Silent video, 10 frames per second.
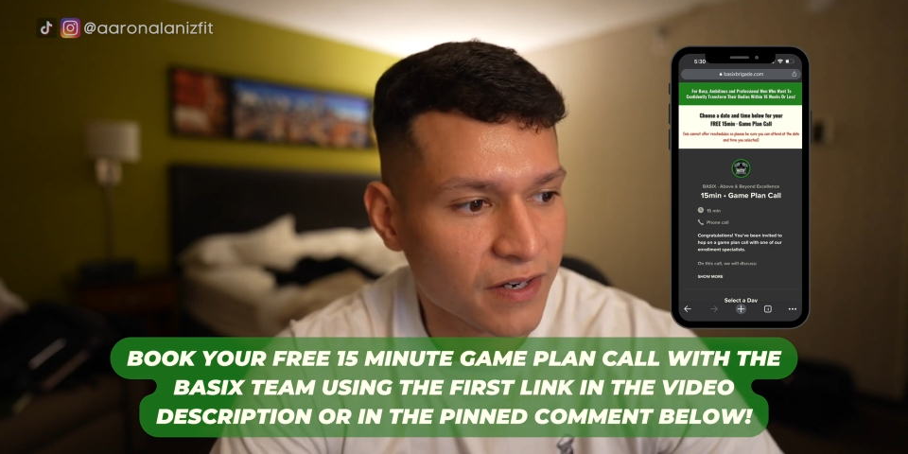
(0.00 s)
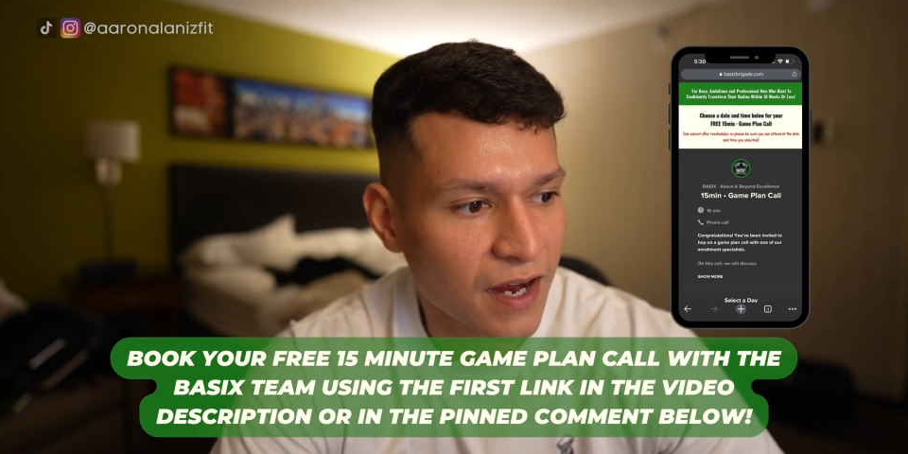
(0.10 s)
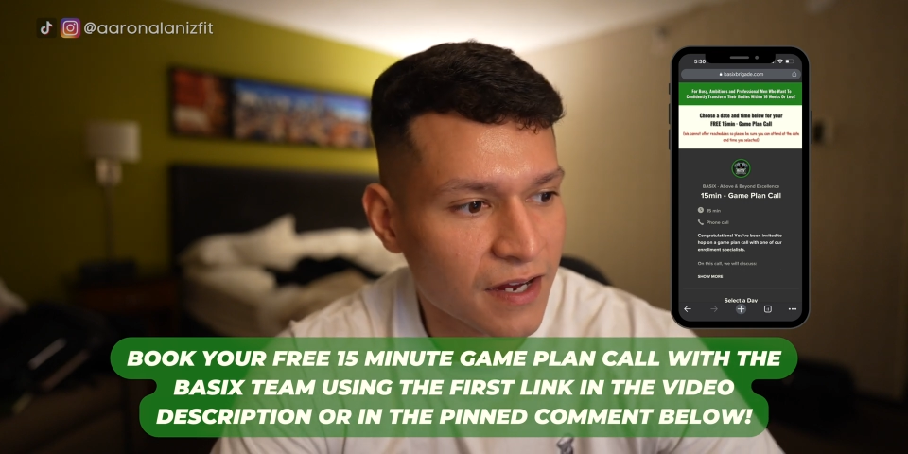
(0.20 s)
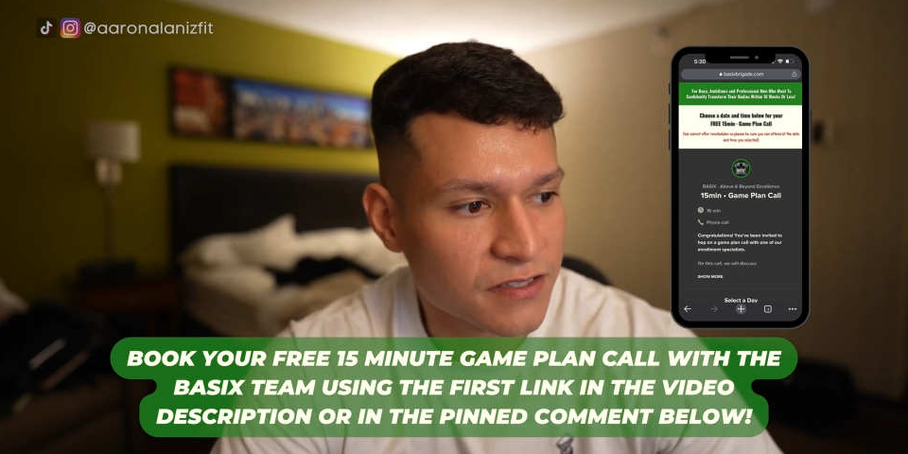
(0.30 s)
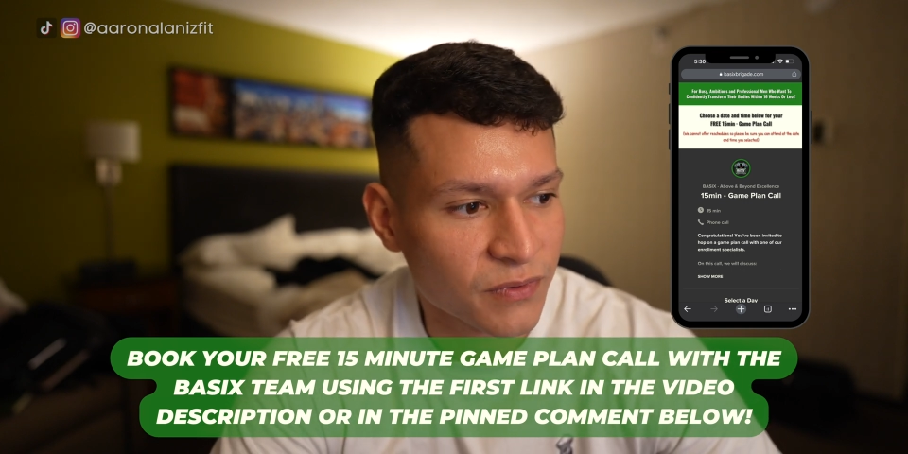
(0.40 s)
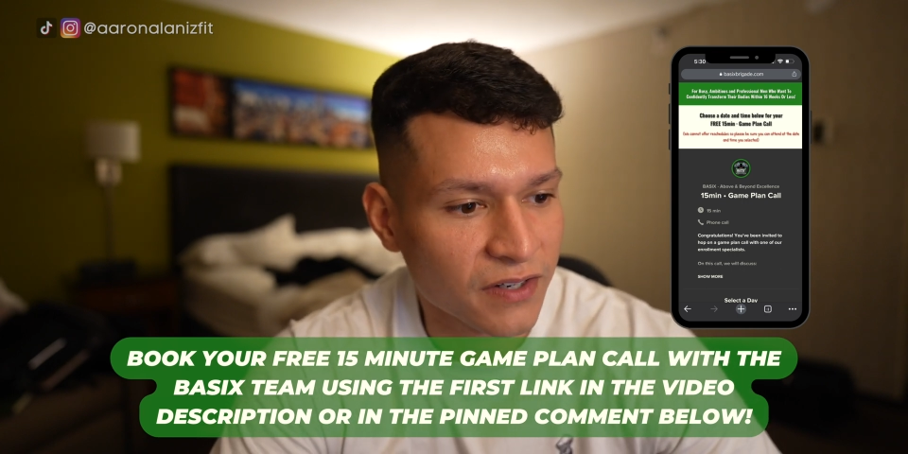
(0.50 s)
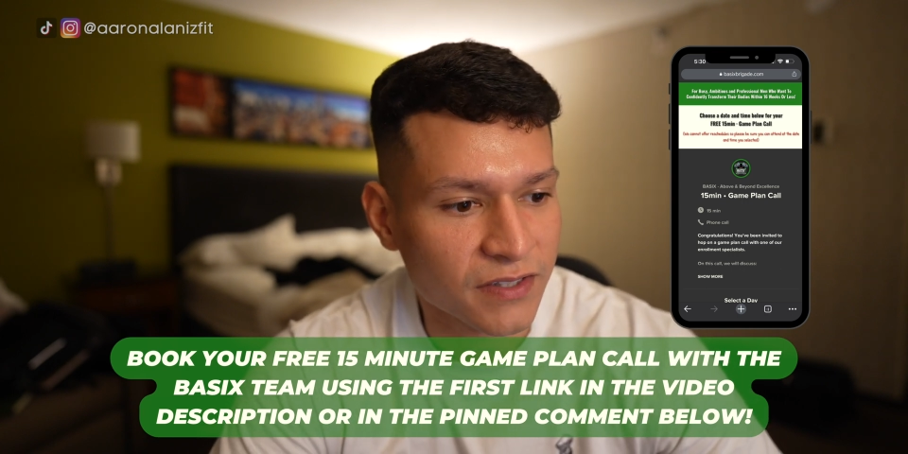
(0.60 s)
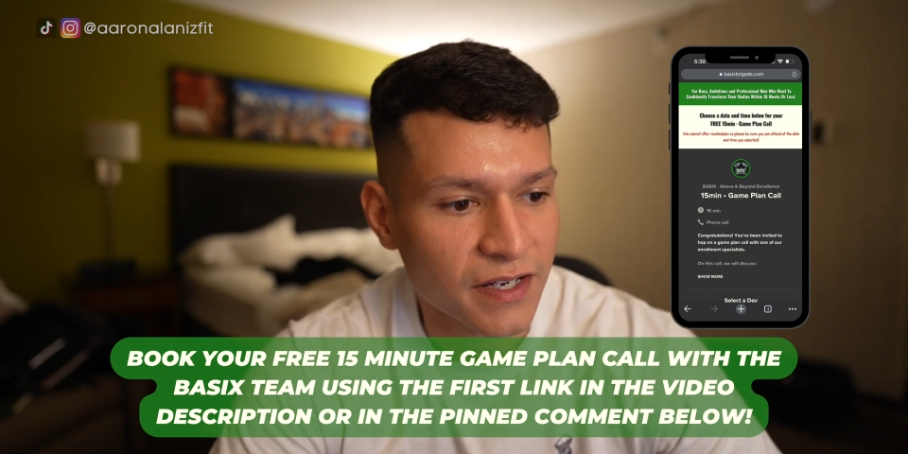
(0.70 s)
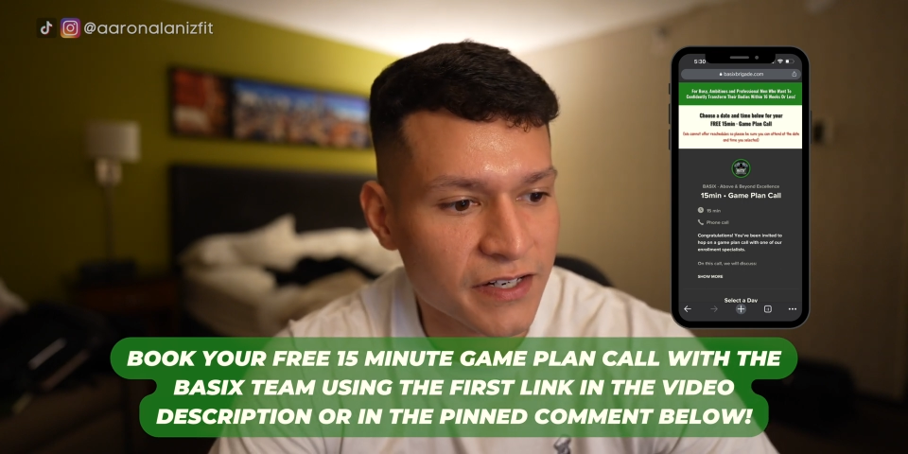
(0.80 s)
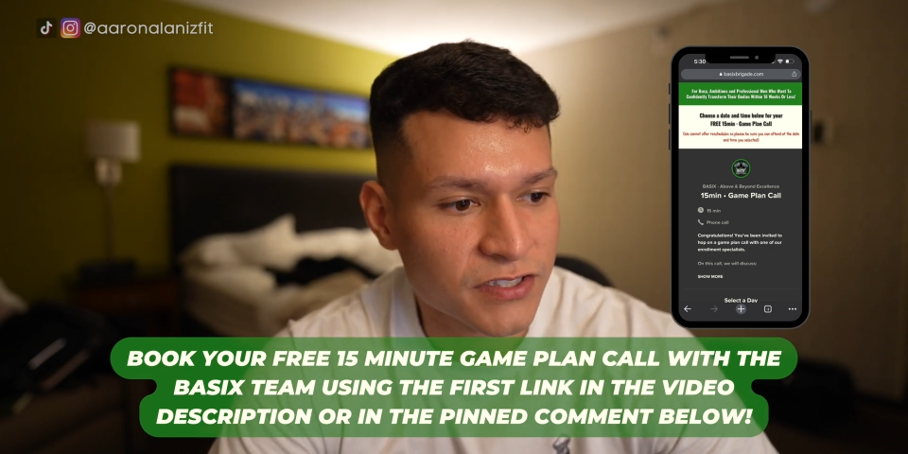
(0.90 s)
guys around
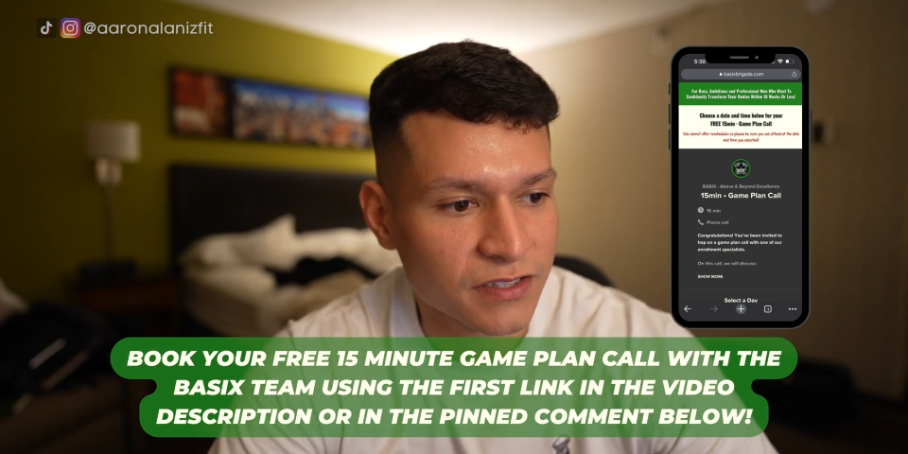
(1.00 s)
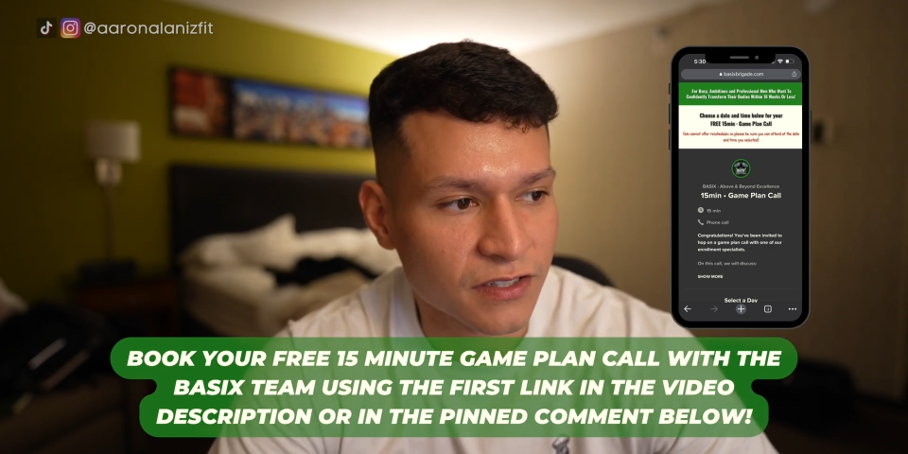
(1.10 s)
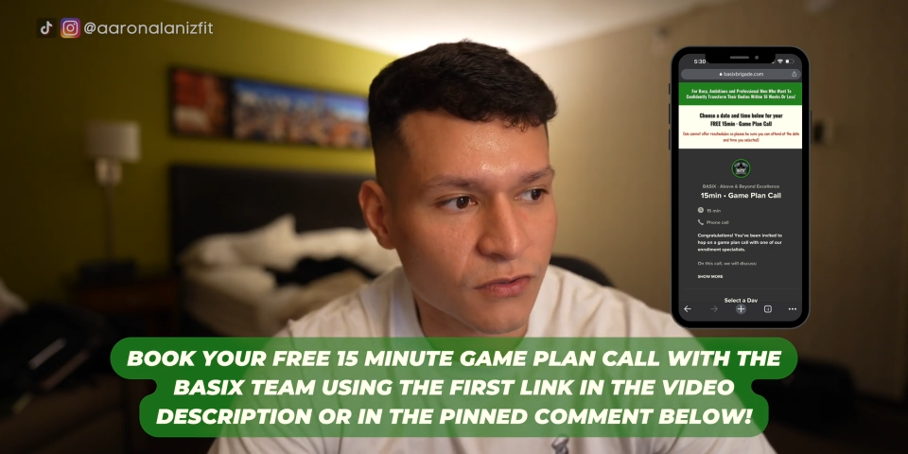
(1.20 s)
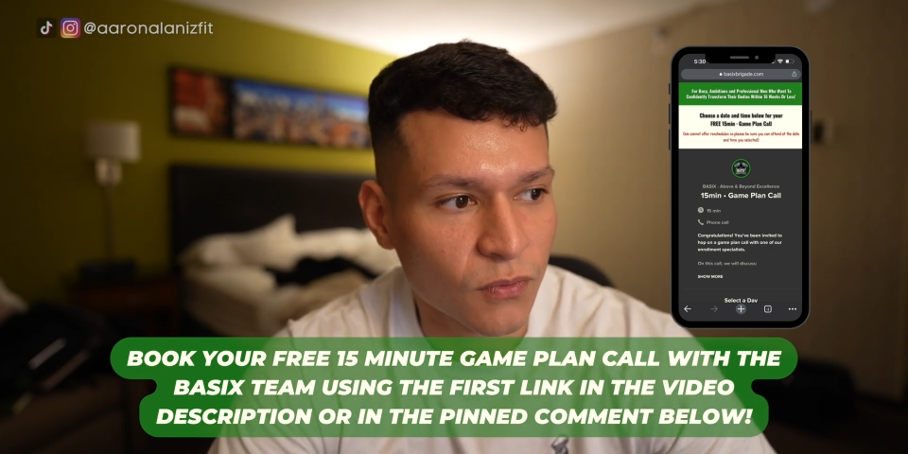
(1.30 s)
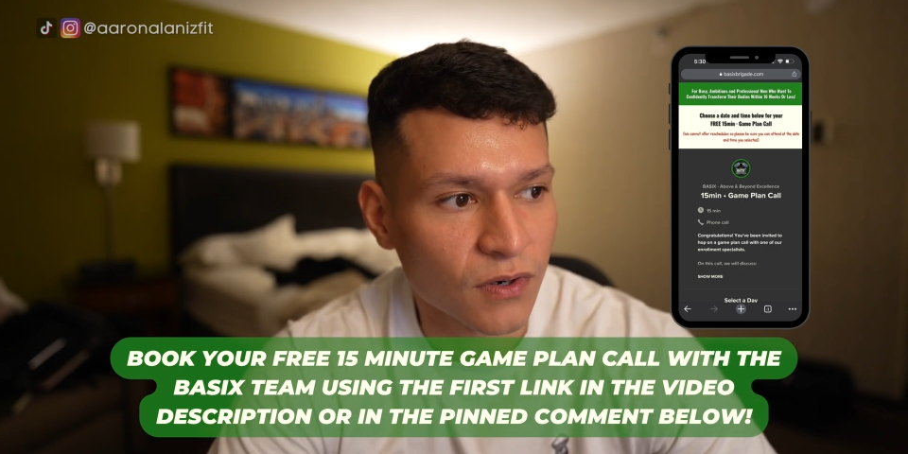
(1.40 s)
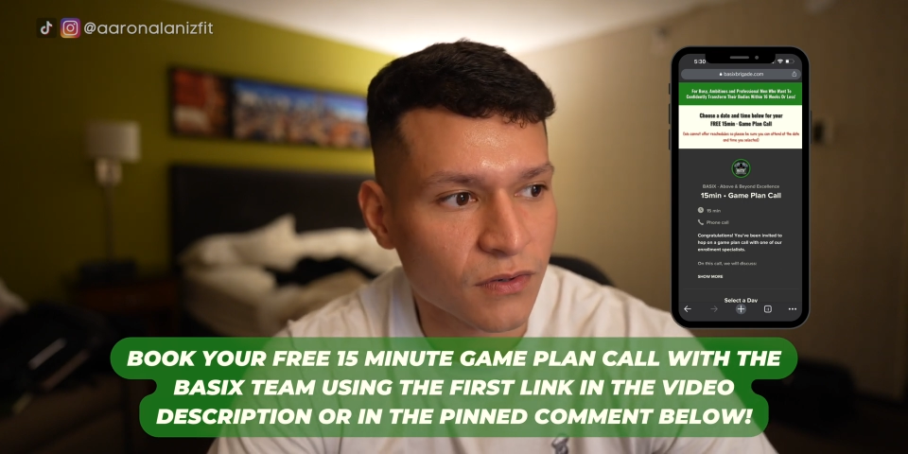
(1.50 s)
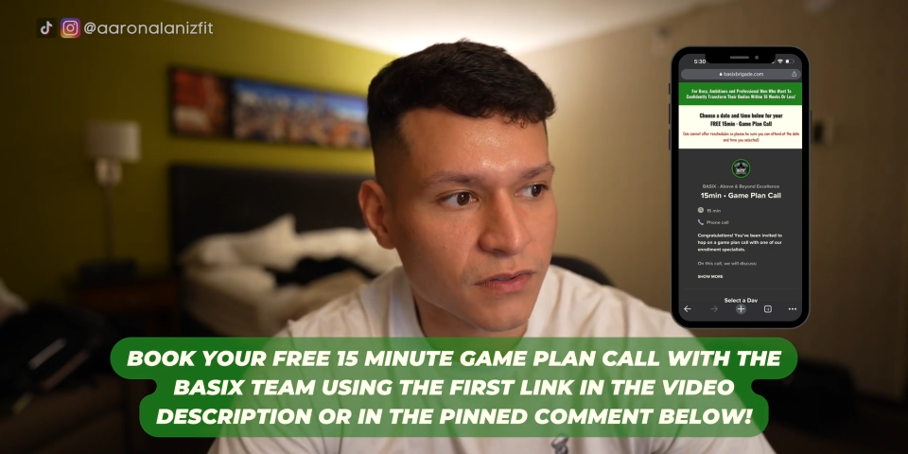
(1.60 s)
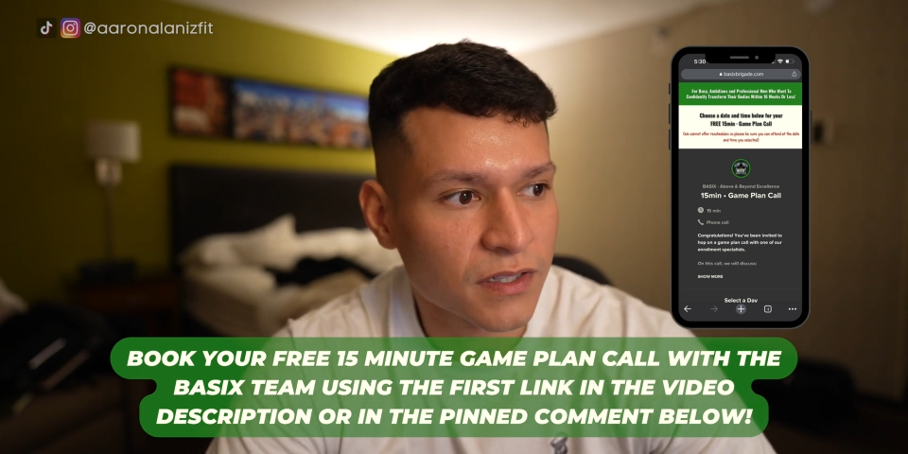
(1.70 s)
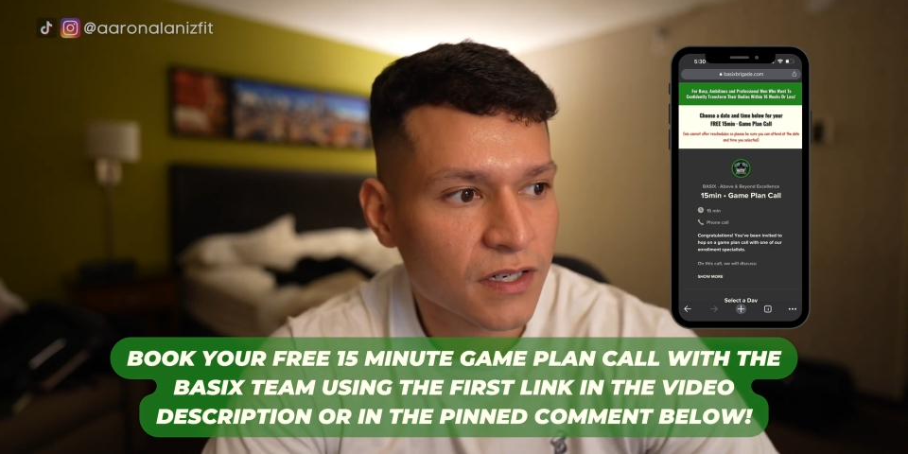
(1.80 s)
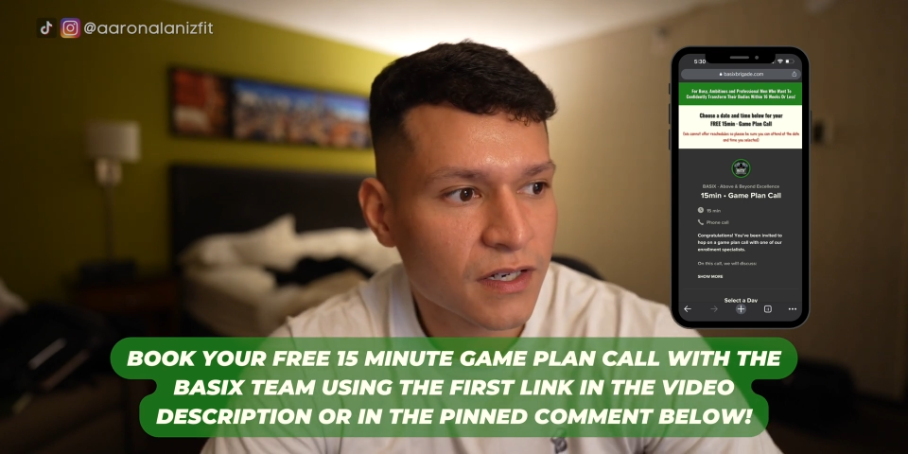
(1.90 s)
the nation and the world.